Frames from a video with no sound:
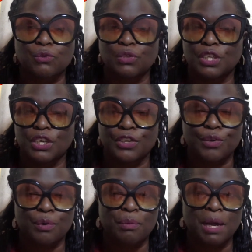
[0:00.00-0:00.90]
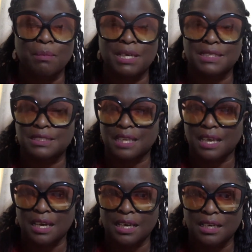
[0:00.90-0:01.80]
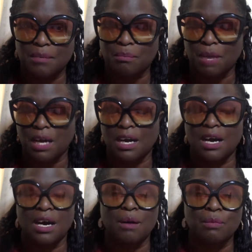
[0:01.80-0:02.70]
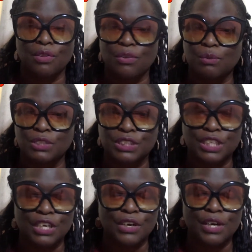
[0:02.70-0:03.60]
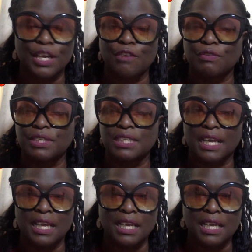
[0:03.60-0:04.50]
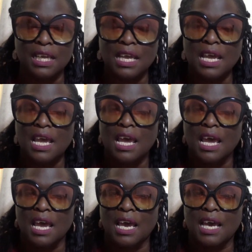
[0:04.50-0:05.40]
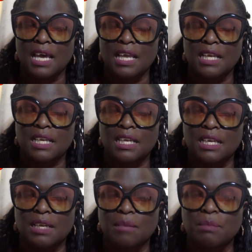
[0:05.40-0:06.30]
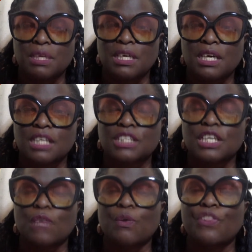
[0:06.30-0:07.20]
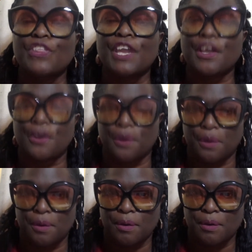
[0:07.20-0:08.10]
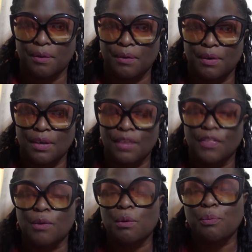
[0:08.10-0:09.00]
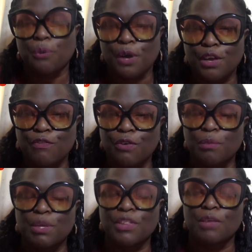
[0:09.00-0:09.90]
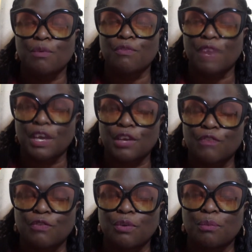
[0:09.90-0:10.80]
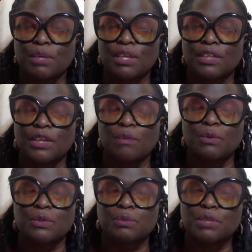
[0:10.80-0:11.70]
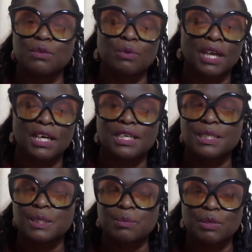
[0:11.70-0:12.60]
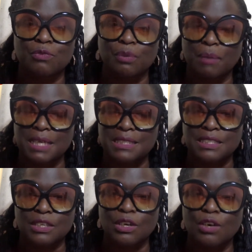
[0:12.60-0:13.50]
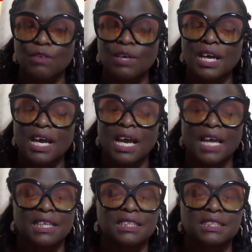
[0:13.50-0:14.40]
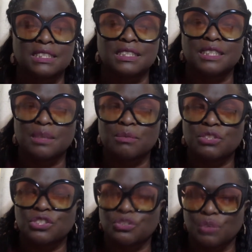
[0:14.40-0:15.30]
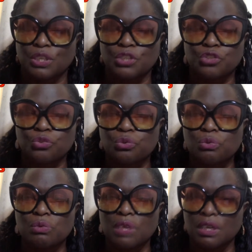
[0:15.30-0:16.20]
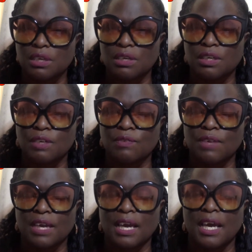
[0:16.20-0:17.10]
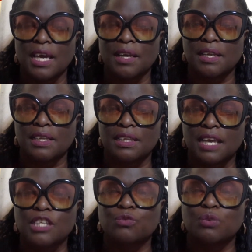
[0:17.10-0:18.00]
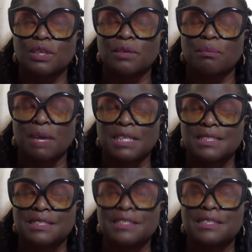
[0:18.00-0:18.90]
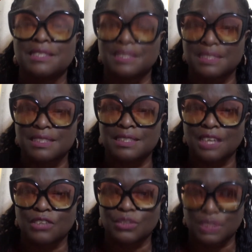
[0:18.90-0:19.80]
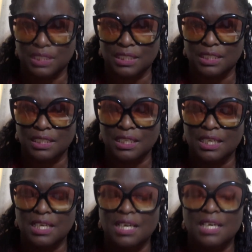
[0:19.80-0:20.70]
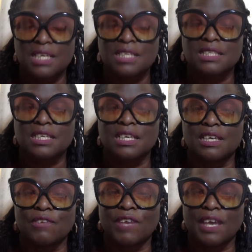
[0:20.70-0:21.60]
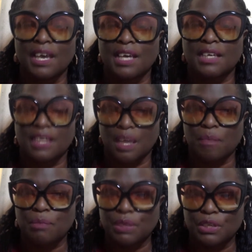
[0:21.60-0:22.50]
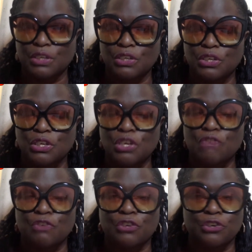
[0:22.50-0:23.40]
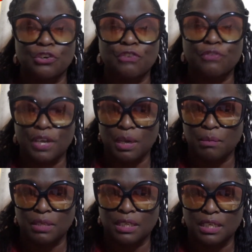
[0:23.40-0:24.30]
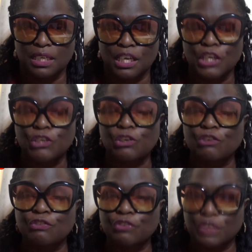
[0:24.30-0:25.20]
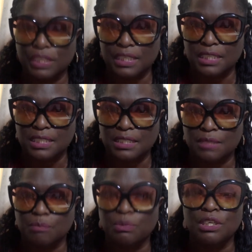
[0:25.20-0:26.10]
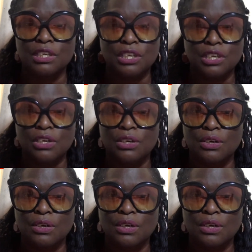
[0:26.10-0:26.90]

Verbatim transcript: were there, they were by my side, my godmother was there every day, and because they were there, they were praying for me, they were fighting for me, they were speaking when I couldn't speak for myself, and they just demonstrated true love. And that's what my CDC doctor said. He said, if it had not been for your family and your friends being here,